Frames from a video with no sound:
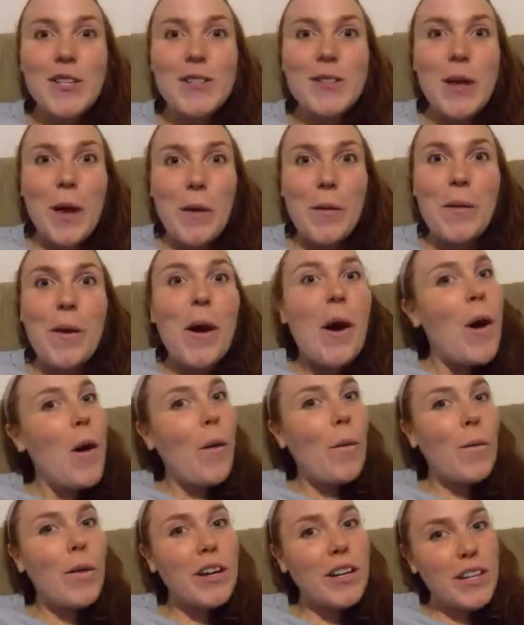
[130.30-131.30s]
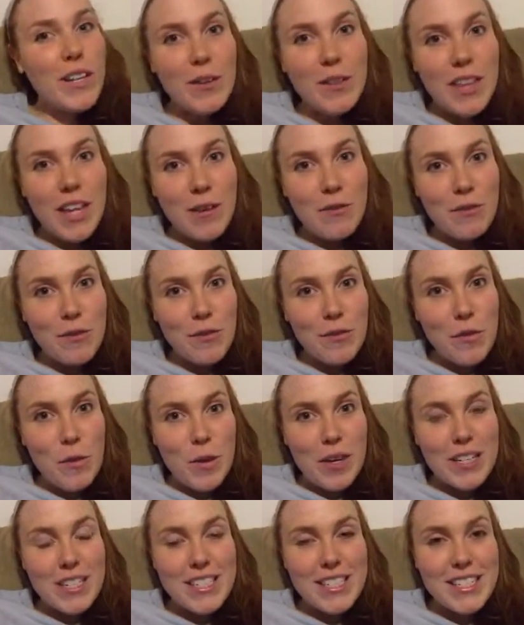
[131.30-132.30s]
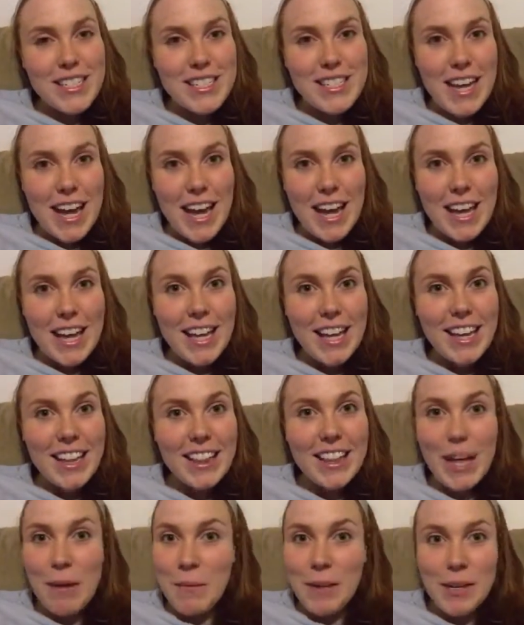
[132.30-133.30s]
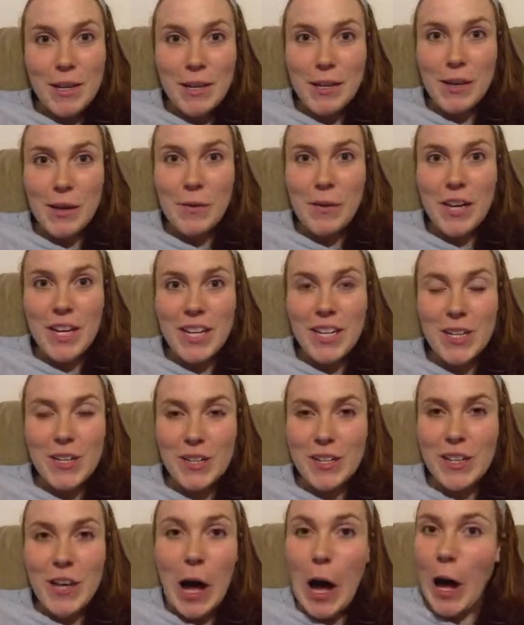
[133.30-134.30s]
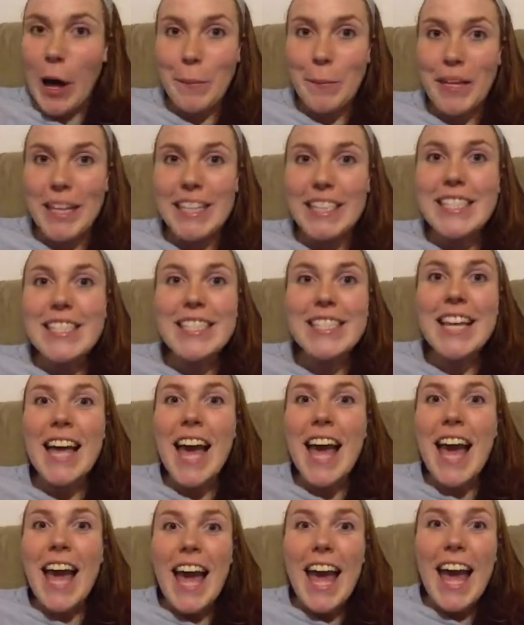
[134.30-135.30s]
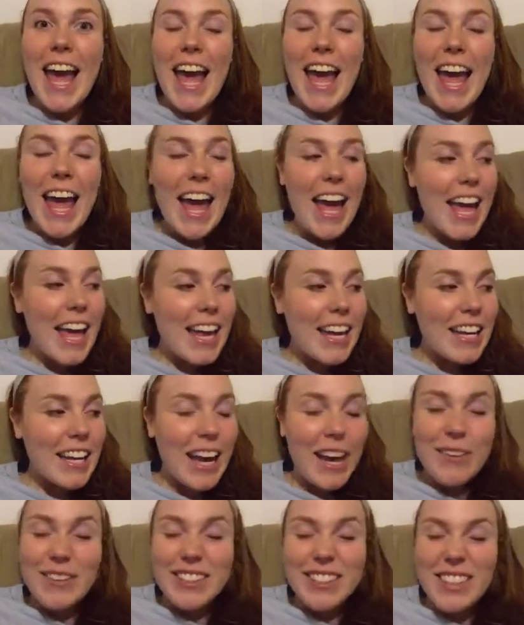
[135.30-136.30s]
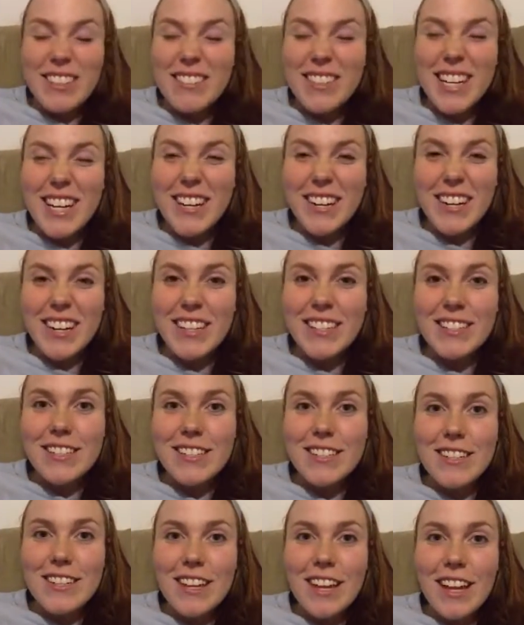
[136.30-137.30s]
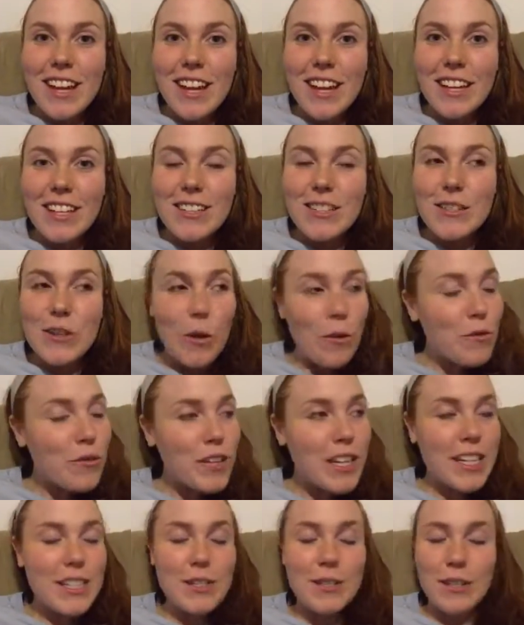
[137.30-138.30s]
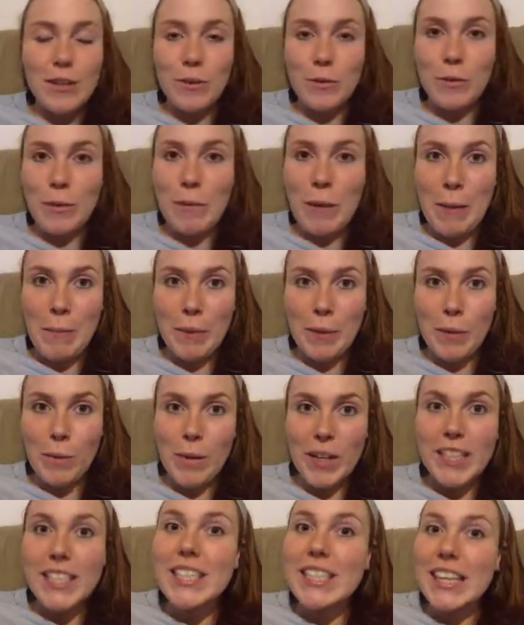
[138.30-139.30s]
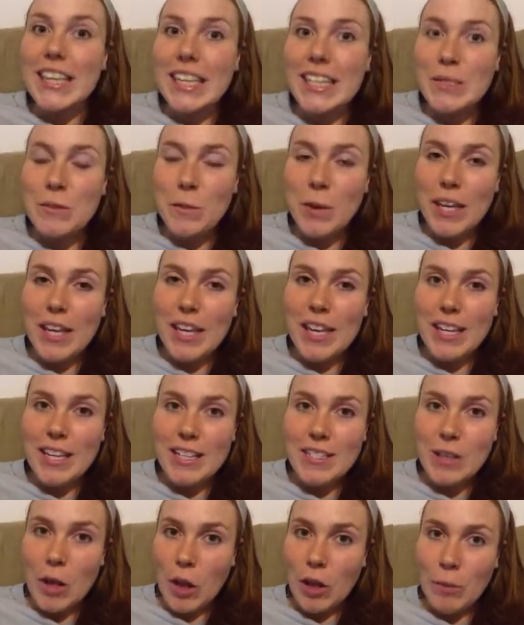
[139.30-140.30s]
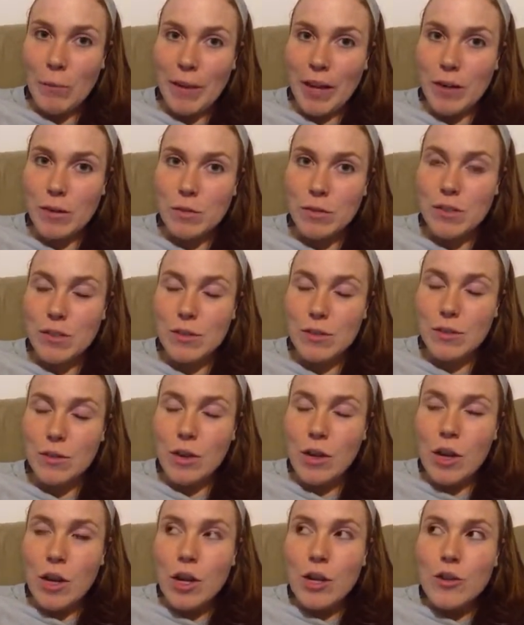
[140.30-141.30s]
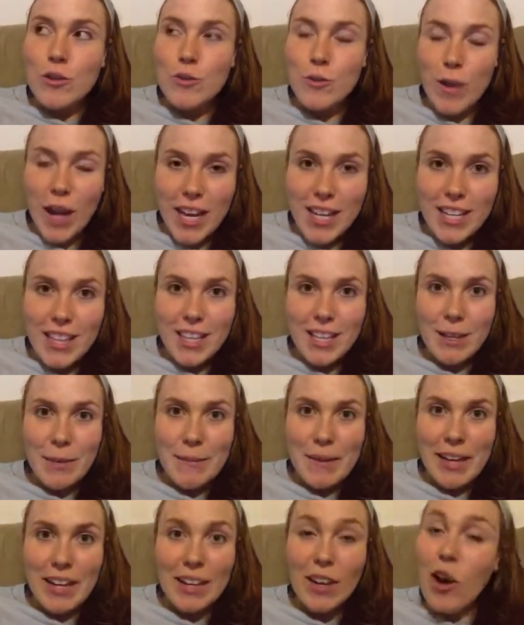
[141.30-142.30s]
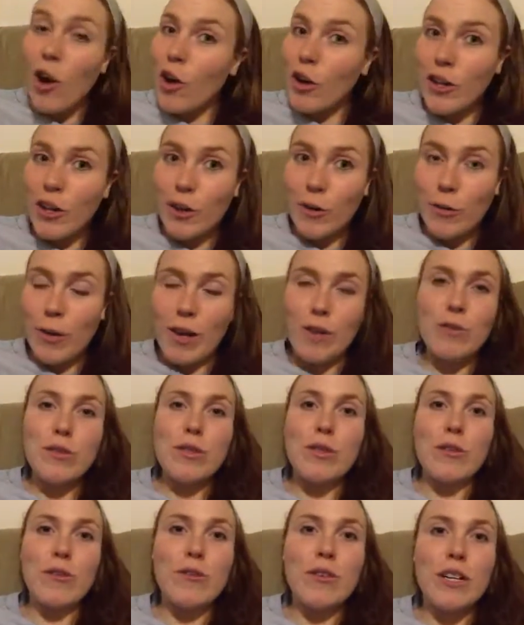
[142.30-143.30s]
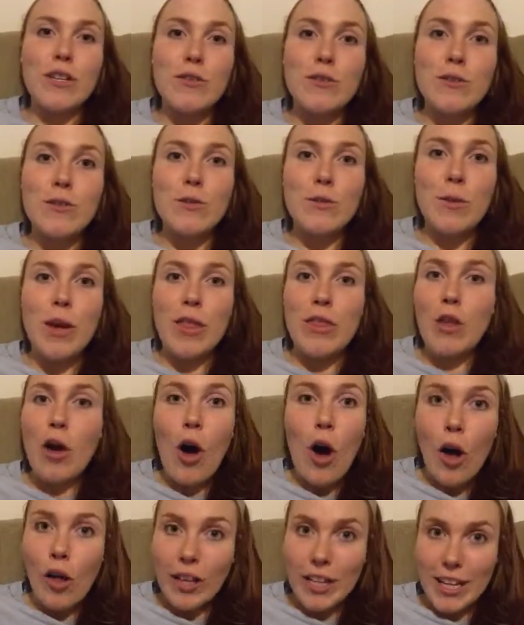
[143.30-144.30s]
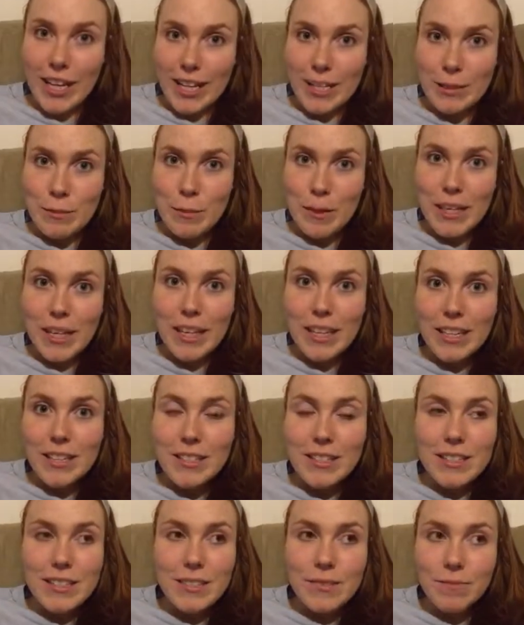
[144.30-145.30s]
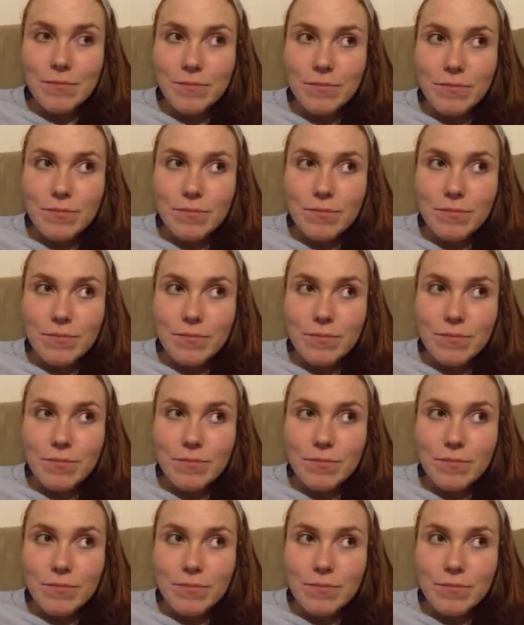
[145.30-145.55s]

so, what are you thankful for today? Let me know in your comments, and I would love to hear it. Don't forget to remember what this week is all about. Try to think about it all year round too, not just around the holidays, because